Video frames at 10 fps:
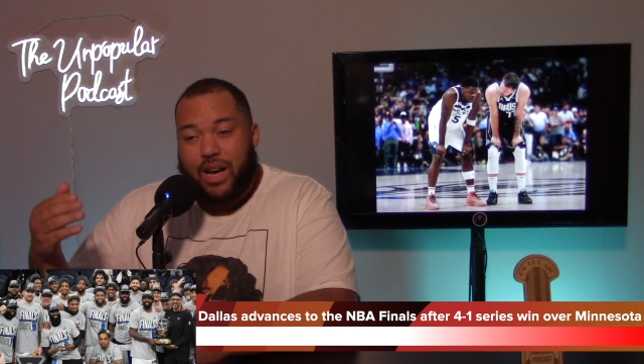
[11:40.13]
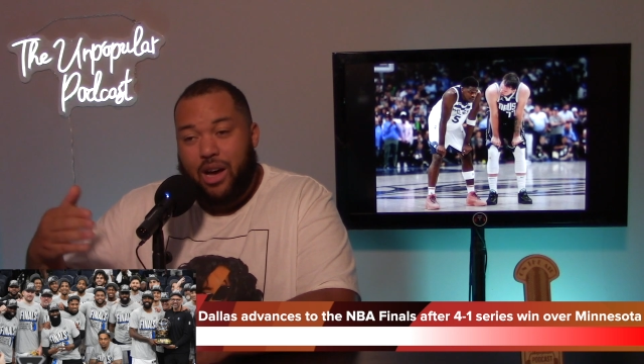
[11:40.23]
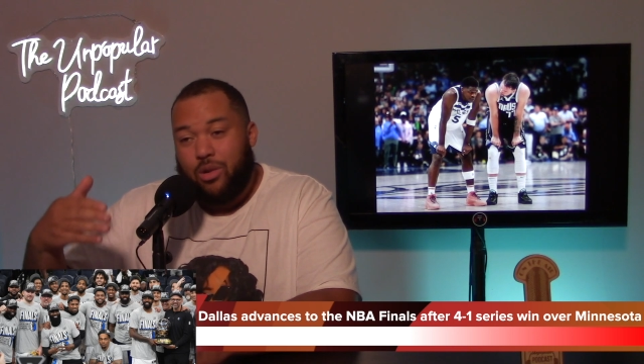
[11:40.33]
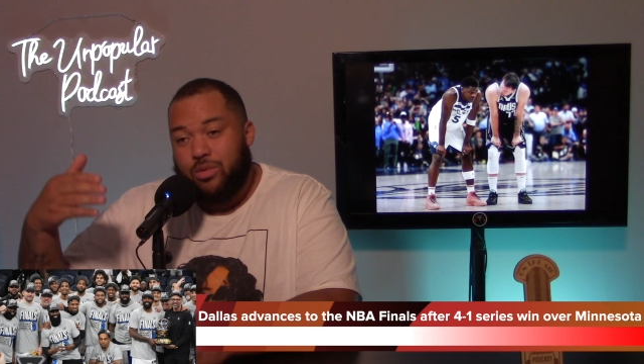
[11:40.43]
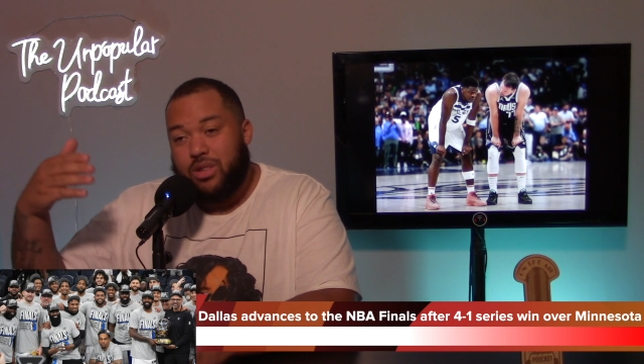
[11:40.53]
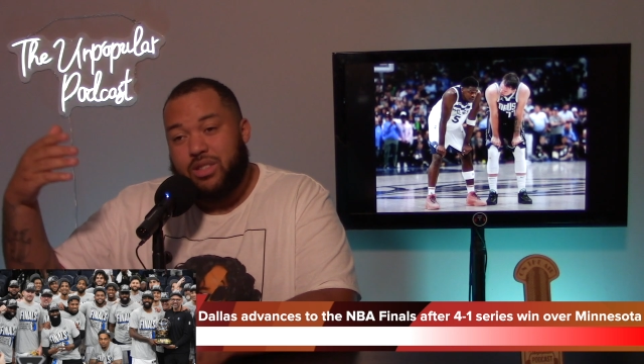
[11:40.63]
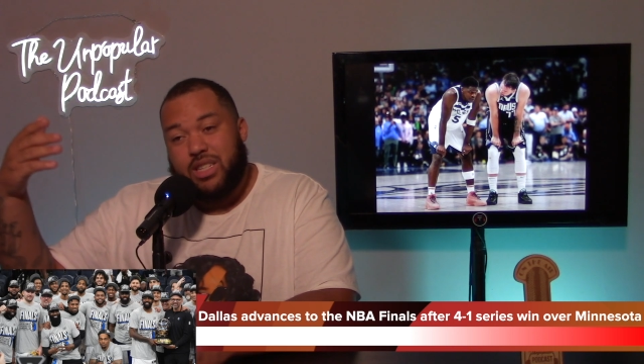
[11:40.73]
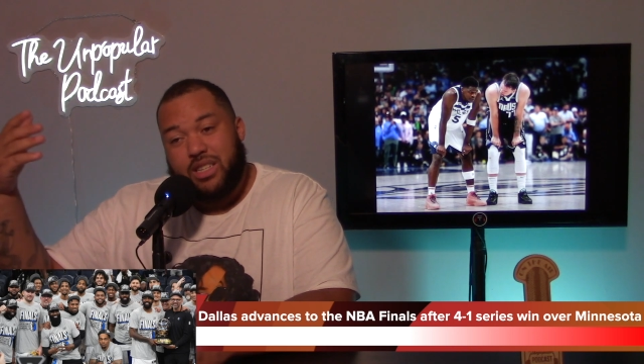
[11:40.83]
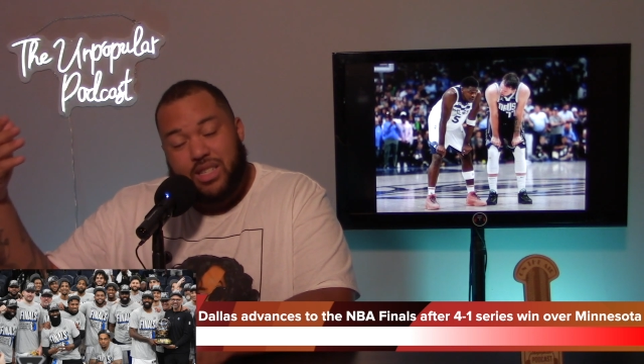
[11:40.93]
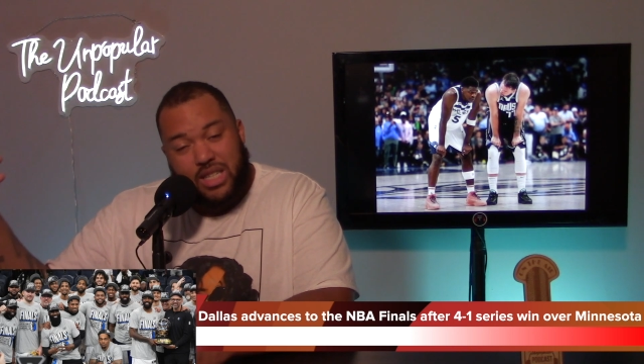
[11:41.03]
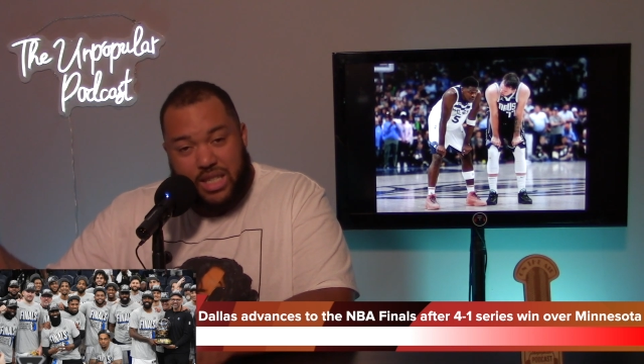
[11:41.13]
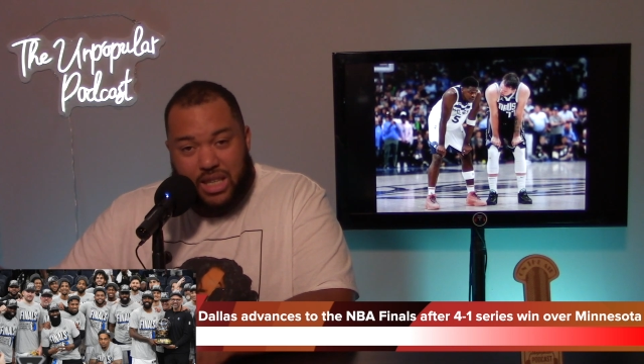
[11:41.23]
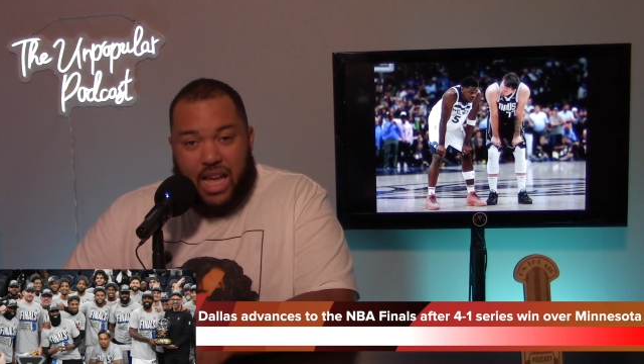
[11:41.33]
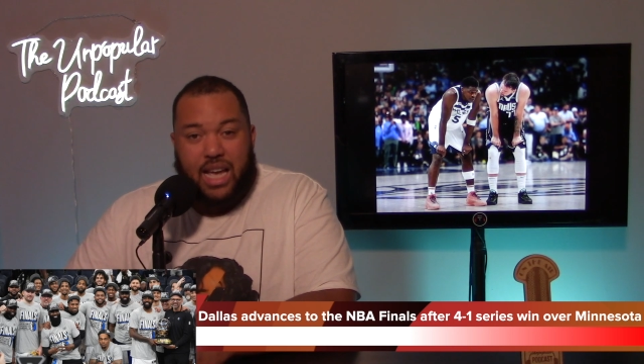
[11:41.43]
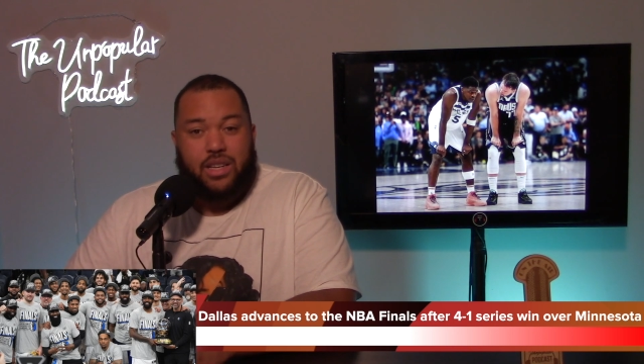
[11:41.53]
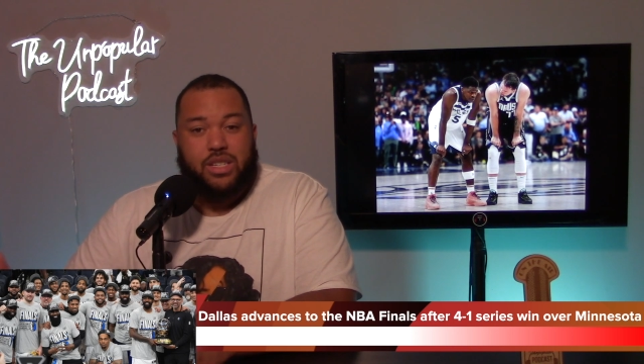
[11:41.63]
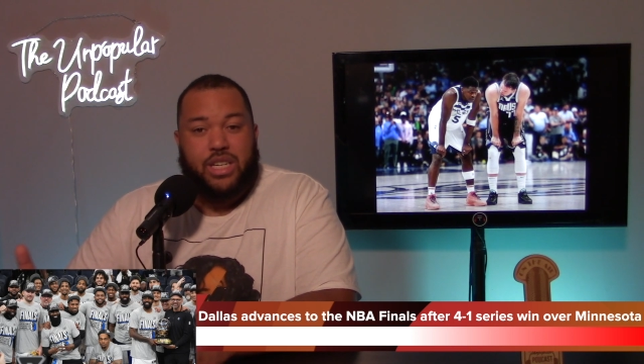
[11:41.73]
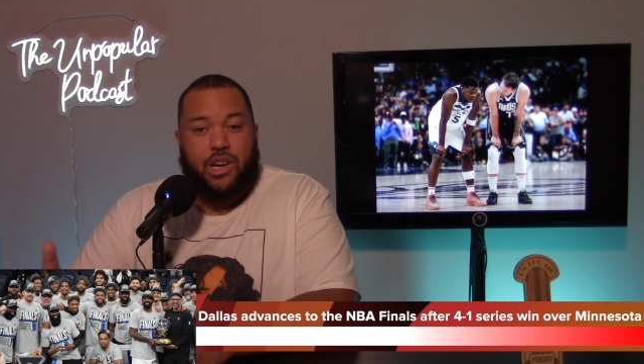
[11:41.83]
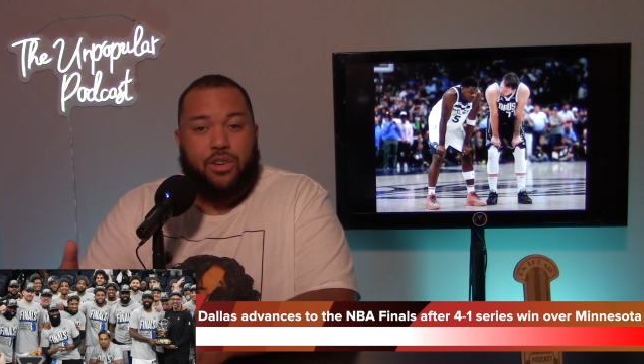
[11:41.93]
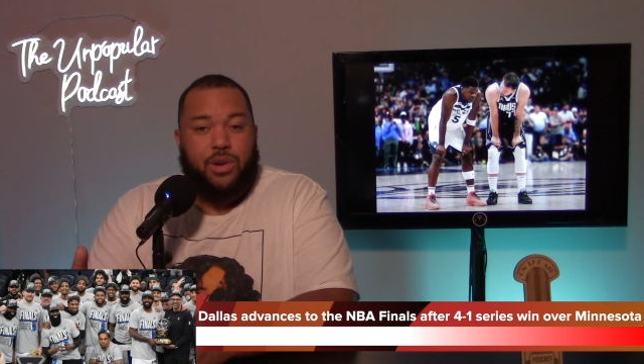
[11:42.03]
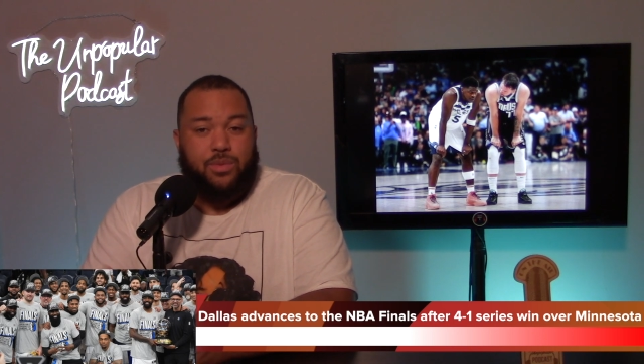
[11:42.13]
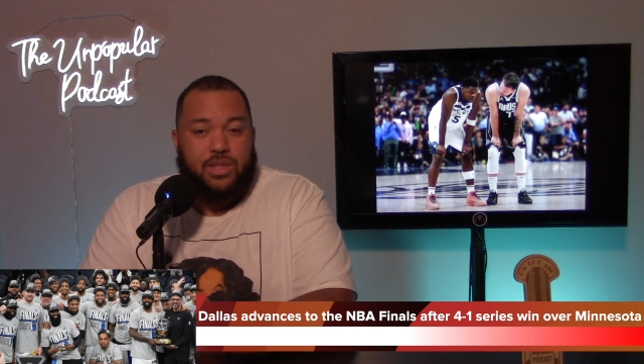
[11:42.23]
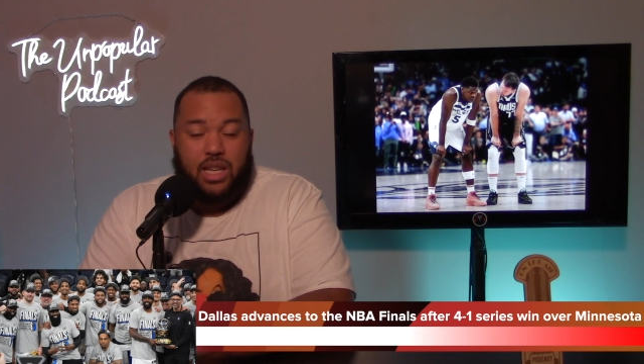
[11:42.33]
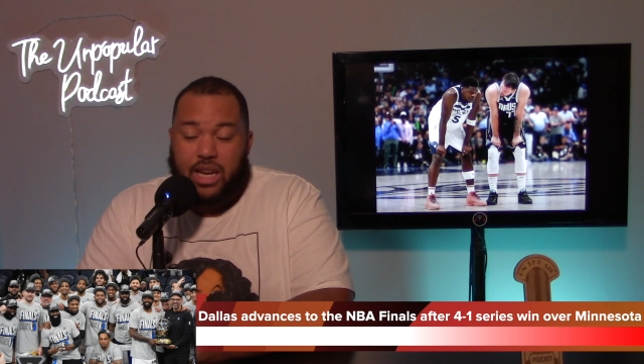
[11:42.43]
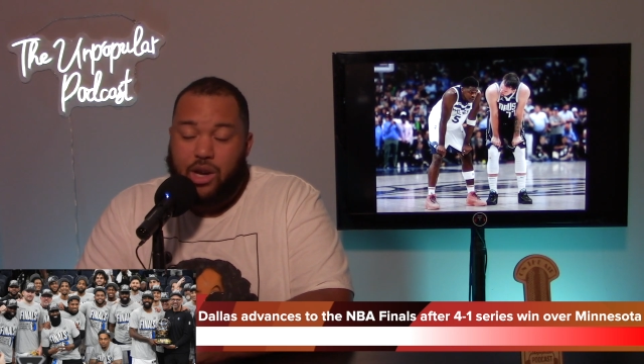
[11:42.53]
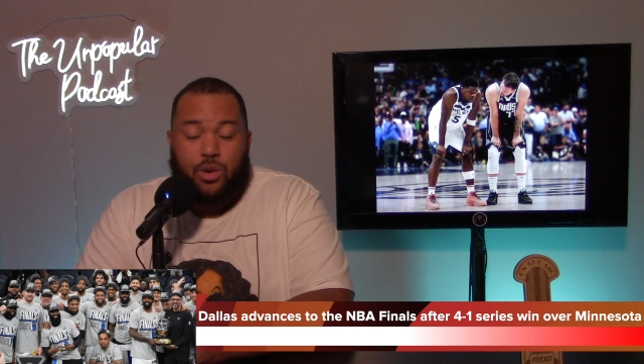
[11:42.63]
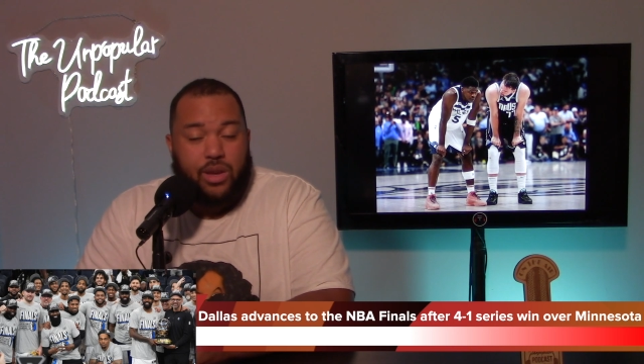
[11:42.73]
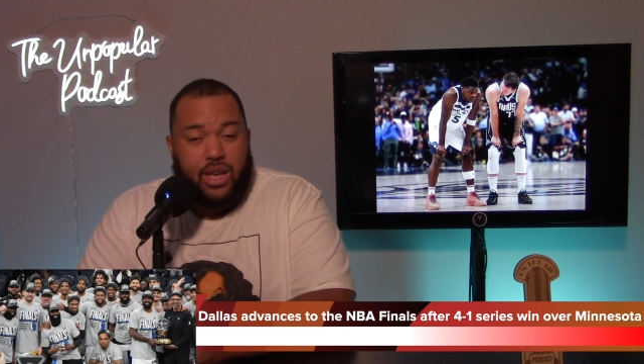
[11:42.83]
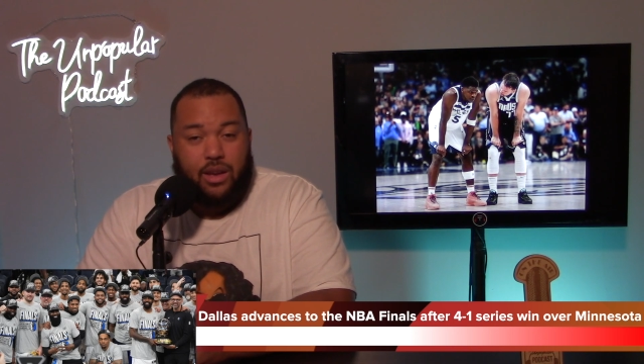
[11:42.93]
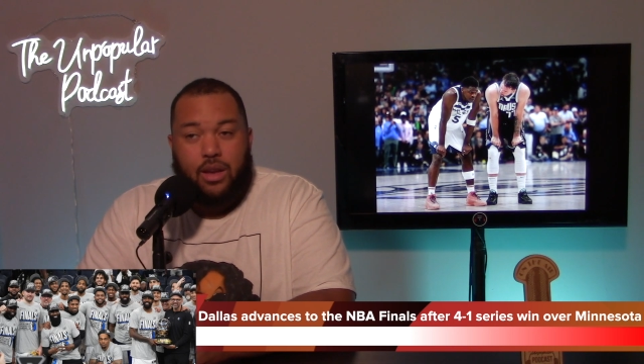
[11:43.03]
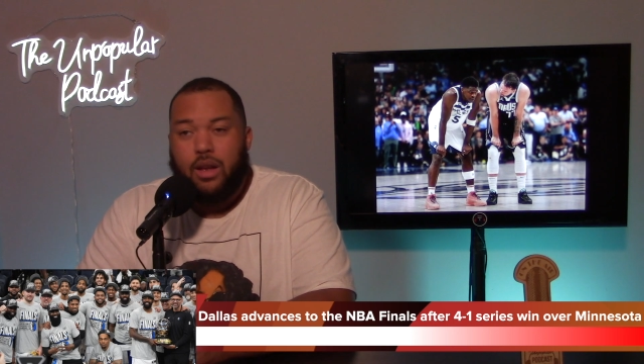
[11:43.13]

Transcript: how the season ended last year and was like, "Oh yeah,